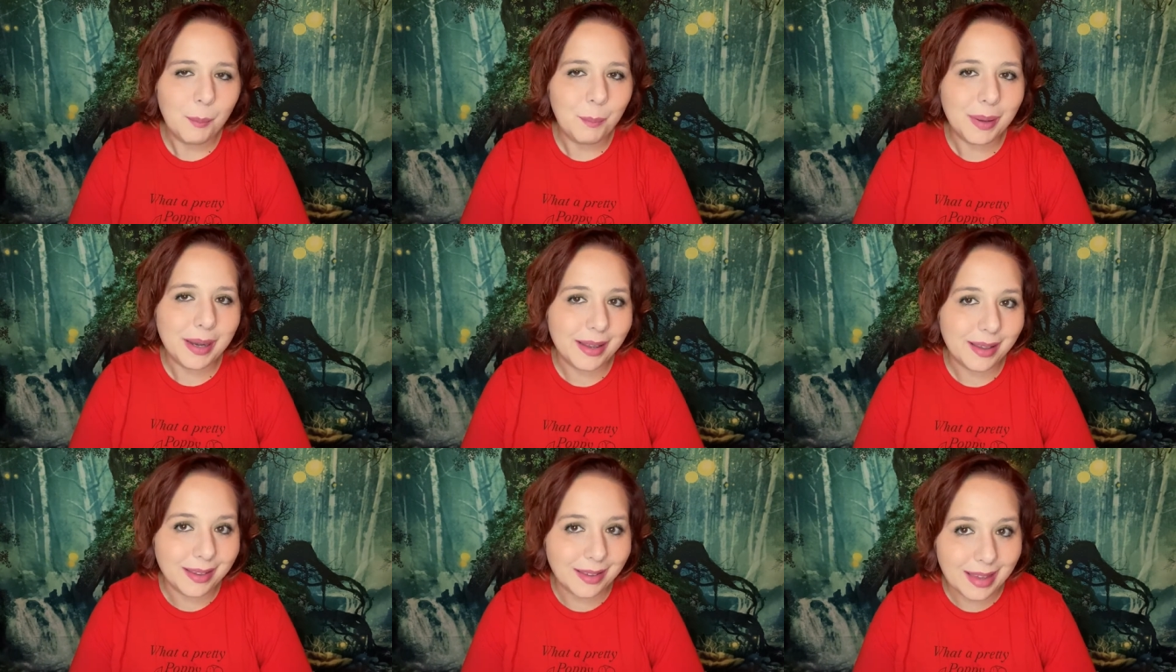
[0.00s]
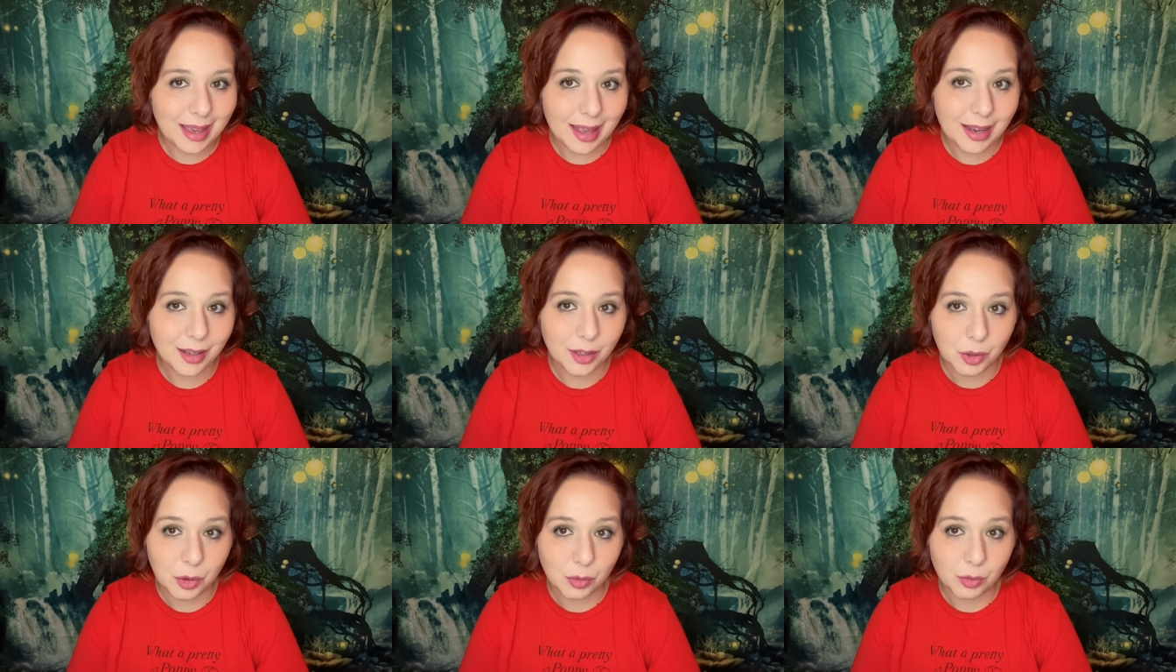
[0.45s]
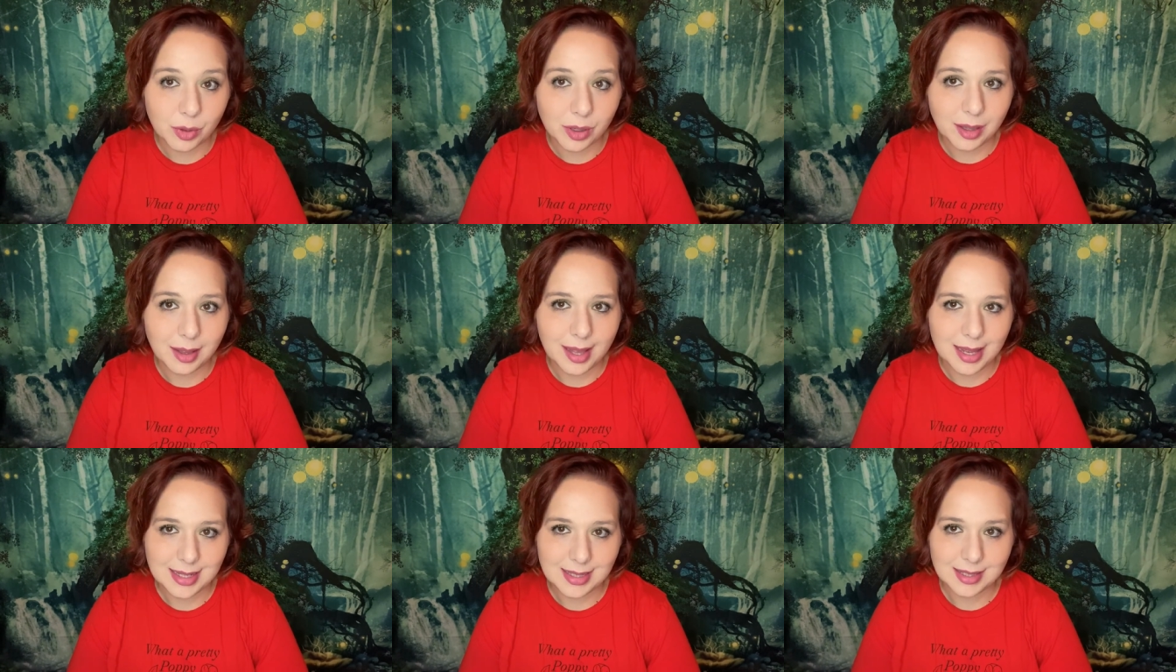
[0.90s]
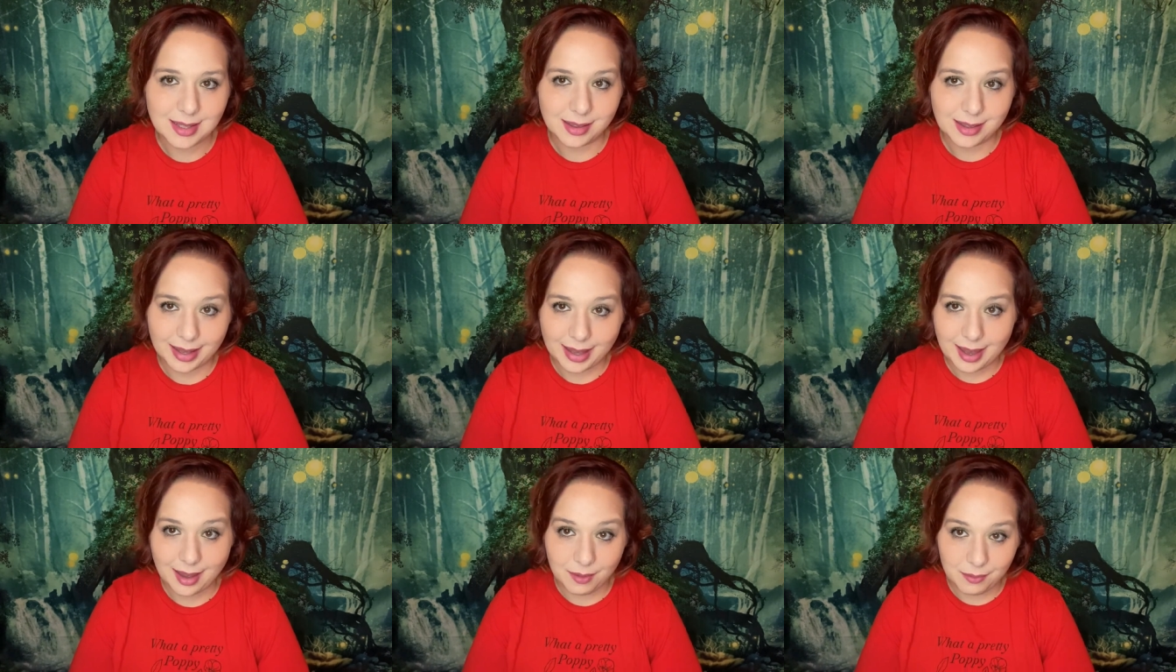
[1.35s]
But again, you'll realize that
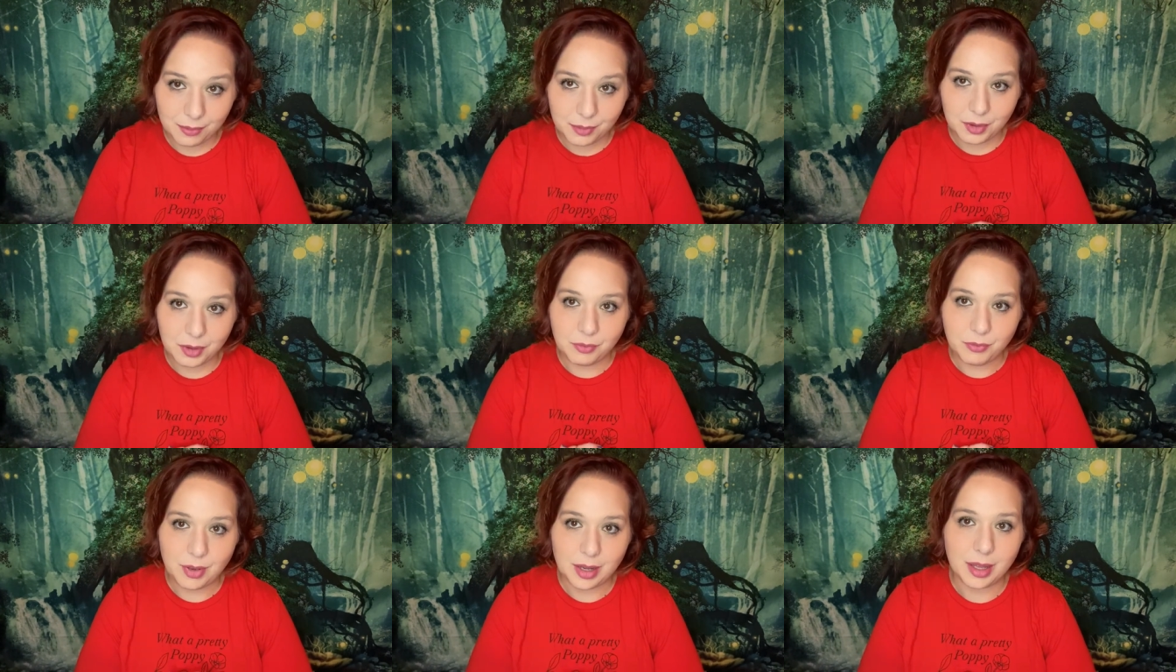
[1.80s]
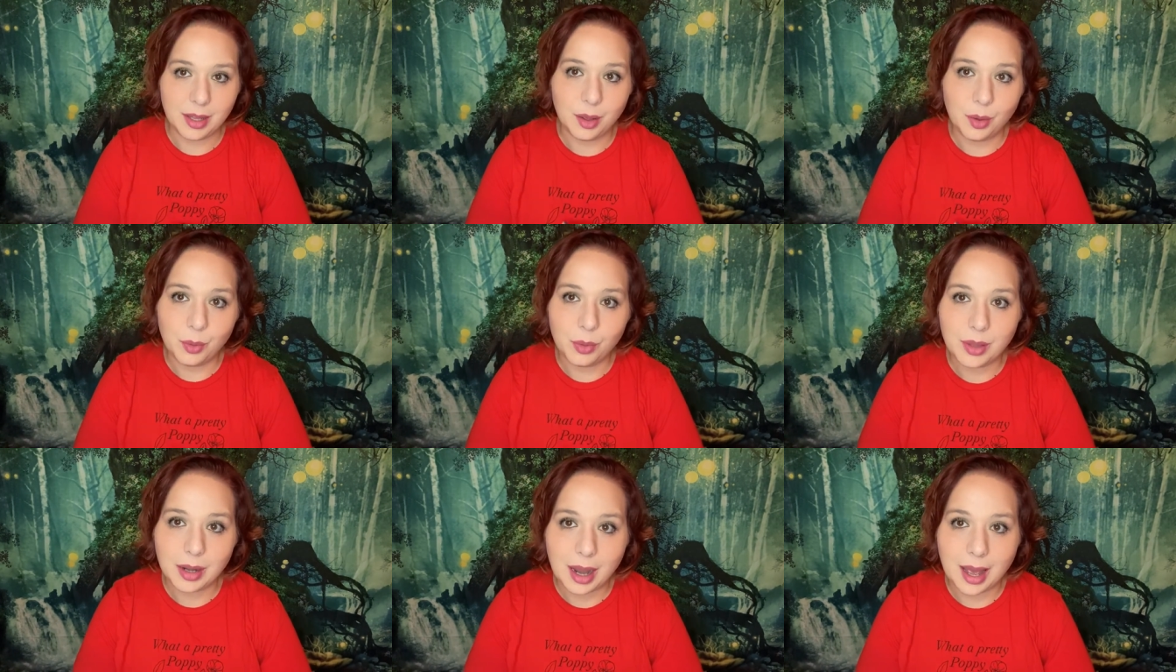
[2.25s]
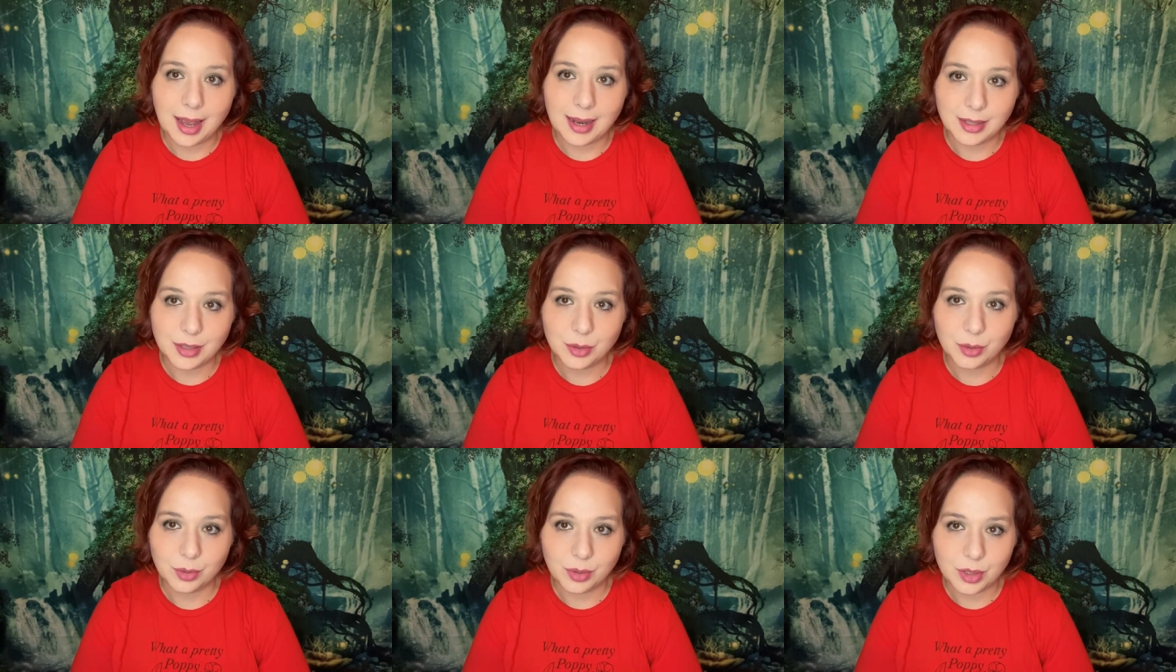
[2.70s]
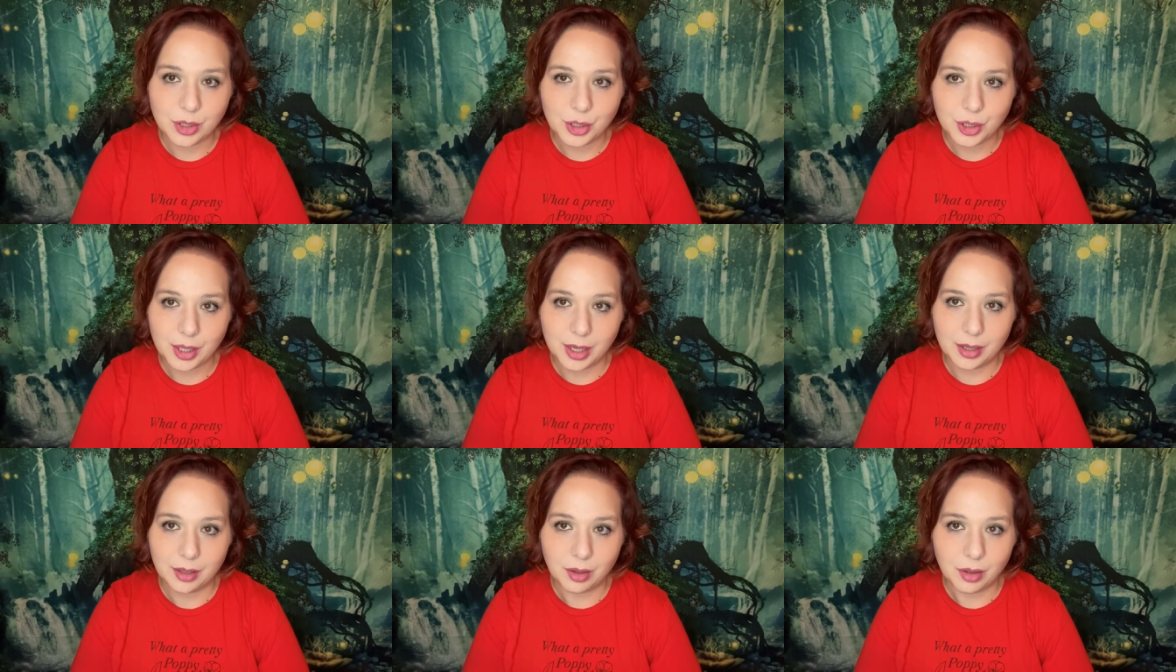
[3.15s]
like every video that I do on this
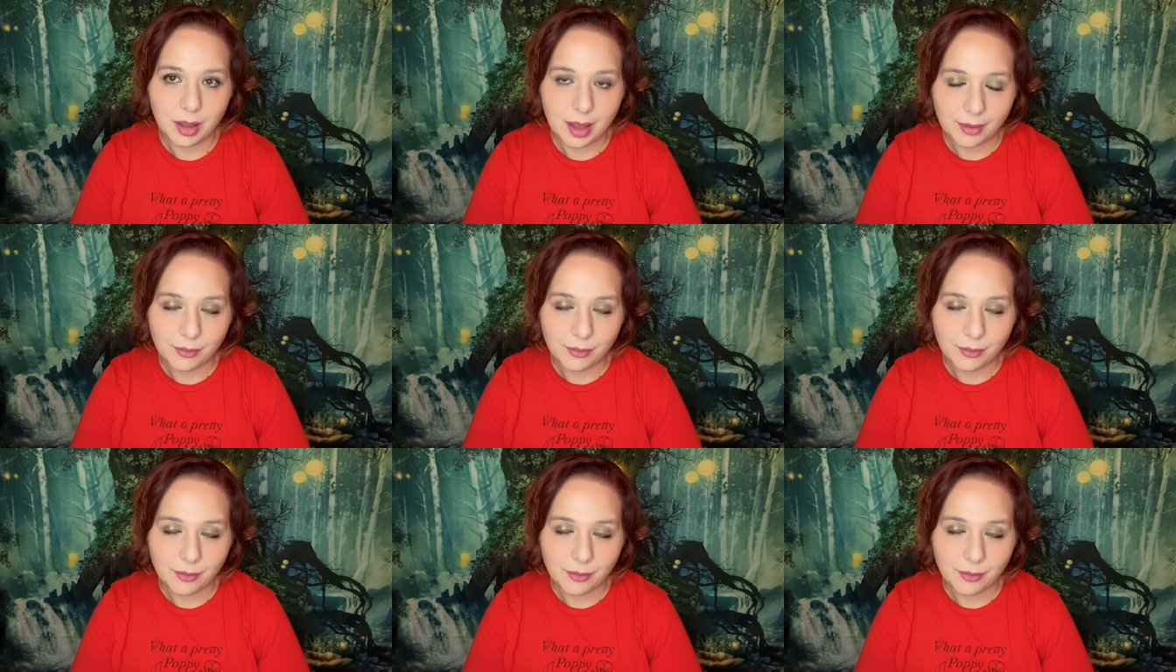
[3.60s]
channel,